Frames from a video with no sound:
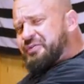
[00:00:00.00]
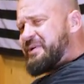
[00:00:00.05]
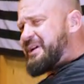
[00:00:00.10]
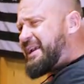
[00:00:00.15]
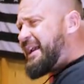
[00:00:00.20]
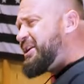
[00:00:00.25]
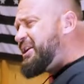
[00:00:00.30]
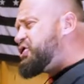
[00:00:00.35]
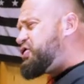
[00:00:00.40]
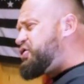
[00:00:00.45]

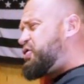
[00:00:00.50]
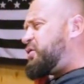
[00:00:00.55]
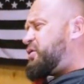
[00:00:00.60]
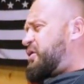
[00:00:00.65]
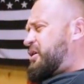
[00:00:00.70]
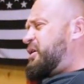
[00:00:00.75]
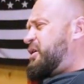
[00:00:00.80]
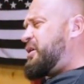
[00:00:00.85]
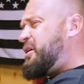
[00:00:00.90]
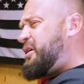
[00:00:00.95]
engage
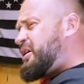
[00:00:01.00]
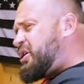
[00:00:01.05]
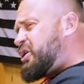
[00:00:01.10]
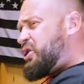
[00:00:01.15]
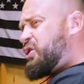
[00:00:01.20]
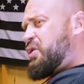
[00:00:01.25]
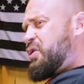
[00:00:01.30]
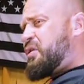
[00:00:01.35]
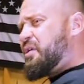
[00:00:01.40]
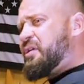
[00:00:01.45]
your
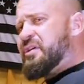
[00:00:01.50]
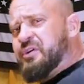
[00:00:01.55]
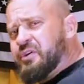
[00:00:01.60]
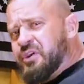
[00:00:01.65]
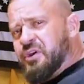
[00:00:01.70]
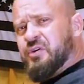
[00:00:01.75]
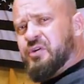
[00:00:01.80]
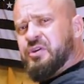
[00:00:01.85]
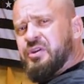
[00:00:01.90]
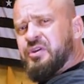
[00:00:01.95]

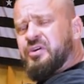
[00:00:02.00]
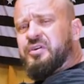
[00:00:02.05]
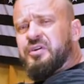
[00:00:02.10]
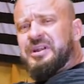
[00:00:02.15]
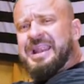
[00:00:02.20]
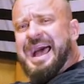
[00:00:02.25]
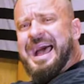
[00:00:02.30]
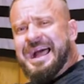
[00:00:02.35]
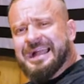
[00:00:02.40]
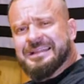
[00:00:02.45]

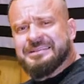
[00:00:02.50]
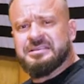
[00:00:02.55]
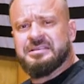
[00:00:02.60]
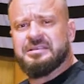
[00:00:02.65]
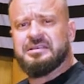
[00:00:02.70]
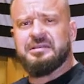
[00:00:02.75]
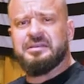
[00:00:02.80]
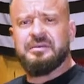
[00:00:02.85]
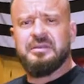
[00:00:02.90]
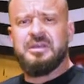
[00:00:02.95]

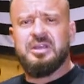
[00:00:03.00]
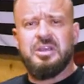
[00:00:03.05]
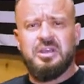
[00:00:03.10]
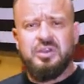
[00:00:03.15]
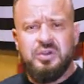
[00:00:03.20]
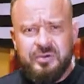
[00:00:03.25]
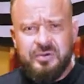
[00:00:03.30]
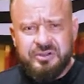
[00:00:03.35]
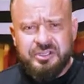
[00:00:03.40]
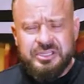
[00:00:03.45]
lats.
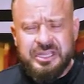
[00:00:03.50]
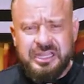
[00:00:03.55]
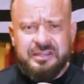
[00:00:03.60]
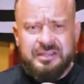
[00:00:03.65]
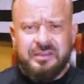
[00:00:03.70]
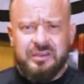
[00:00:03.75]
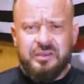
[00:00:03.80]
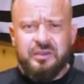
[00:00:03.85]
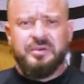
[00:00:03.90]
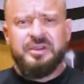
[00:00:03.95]

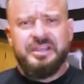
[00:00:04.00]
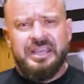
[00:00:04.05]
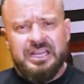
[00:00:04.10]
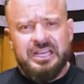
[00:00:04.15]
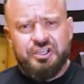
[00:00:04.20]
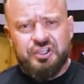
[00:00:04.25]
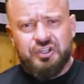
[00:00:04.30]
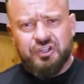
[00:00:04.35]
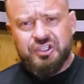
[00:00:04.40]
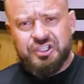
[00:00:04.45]
You
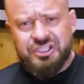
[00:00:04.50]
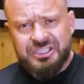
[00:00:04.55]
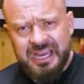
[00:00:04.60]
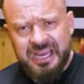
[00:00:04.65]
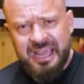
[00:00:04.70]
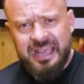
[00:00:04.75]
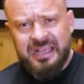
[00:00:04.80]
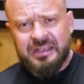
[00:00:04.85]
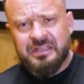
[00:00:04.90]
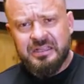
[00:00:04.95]
engage your
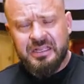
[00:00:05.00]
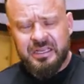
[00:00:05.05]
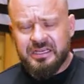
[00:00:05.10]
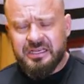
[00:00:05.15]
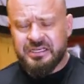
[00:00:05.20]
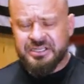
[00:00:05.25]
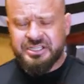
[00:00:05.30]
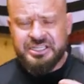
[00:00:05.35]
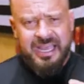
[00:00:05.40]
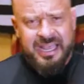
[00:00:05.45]

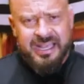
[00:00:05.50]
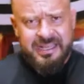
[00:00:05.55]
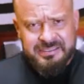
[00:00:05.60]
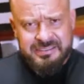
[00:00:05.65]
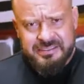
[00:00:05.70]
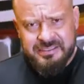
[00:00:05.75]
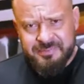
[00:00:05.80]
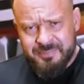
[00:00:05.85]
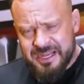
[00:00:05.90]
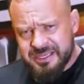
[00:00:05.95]

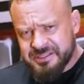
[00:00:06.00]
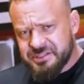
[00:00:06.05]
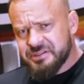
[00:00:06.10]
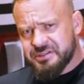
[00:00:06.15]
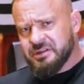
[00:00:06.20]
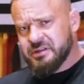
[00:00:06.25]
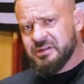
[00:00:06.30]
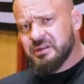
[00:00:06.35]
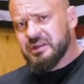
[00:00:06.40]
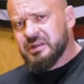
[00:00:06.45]
chest
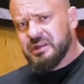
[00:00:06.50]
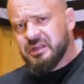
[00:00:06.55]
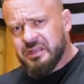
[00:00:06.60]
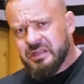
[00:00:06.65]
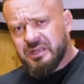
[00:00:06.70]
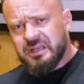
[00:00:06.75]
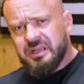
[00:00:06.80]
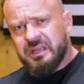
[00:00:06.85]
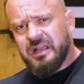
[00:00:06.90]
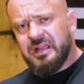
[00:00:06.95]
muscle
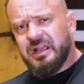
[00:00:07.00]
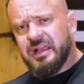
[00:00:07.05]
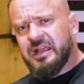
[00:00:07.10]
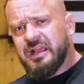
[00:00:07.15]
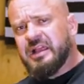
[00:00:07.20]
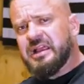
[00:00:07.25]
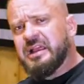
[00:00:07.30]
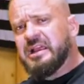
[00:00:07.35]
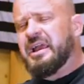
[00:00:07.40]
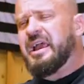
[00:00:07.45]

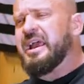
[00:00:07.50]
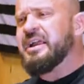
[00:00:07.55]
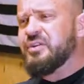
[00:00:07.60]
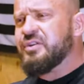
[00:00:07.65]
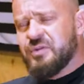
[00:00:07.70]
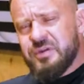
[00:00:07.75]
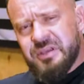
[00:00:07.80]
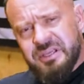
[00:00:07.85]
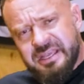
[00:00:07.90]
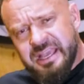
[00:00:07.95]
and
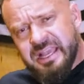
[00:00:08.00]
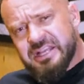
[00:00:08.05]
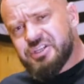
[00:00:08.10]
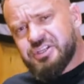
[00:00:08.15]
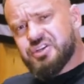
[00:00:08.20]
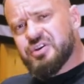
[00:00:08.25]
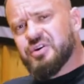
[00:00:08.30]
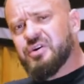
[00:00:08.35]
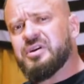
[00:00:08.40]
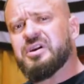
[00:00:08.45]
you engage
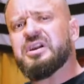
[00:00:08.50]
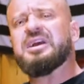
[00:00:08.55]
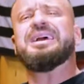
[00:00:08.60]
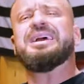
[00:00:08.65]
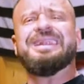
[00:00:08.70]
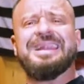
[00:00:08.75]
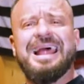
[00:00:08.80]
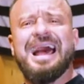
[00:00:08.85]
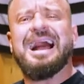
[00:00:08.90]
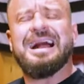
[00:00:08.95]
your
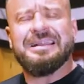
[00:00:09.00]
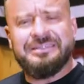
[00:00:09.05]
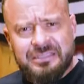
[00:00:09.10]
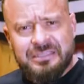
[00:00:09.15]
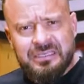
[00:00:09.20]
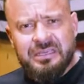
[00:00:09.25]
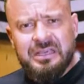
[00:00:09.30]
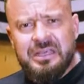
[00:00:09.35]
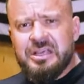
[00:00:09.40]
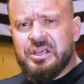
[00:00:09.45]

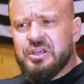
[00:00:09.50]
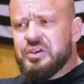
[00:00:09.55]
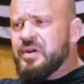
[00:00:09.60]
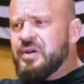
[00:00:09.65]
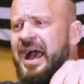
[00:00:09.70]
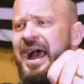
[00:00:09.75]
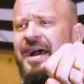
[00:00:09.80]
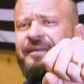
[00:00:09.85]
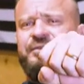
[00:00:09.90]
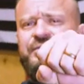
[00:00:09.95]
lats. You
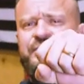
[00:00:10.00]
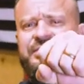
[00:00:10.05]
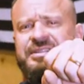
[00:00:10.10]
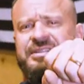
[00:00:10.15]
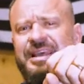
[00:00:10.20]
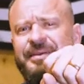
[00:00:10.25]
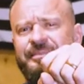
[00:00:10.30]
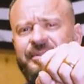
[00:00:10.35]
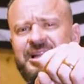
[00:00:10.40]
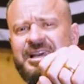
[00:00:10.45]
have to
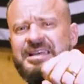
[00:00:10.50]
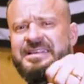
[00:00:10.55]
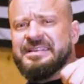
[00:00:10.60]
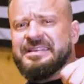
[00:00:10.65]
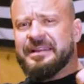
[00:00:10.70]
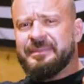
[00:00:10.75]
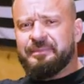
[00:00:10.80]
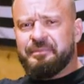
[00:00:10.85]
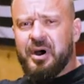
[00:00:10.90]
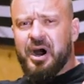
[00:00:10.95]
stabilize
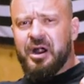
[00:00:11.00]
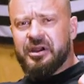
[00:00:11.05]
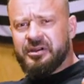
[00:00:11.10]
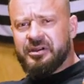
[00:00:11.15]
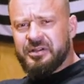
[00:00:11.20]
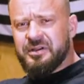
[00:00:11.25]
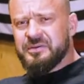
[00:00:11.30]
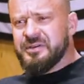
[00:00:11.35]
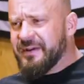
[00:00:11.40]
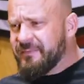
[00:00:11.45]
that bar, you
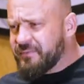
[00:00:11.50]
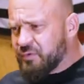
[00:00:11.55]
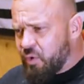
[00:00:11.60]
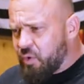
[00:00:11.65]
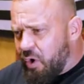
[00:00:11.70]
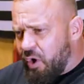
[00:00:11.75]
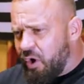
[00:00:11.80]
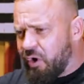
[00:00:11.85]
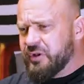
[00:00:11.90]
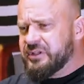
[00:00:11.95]
know, you have to
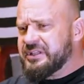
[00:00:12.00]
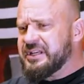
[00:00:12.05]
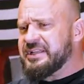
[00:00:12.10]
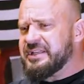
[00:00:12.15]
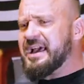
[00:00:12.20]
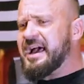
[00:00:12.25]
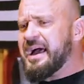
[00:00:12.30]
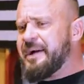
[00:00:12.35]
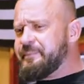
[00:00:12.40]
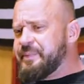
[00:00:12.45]
hold it
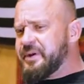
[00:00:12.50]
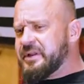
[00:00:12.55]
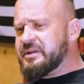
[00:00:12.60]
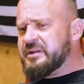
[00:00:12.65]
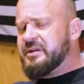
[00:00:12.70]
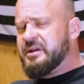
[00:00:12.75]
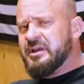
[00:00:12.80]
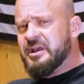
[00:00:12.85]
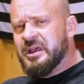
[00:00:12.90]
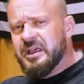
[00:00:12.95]
up and
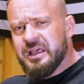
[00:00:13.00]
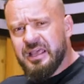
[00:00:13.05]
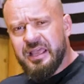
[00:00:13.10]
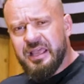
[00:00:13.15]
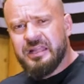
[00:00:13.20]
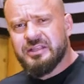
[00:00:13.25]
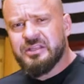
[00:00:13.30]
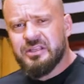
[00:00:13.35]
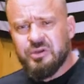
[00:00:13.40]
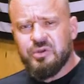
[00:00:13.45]

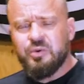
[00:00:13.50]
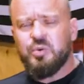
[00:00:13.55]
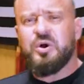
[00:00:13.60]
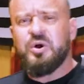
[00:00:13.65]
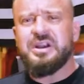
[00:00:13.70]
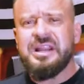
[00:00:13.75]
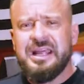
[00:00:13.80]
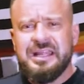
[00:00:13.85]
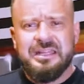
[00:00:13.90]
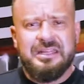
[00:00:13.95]

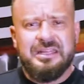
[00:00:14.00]
won't let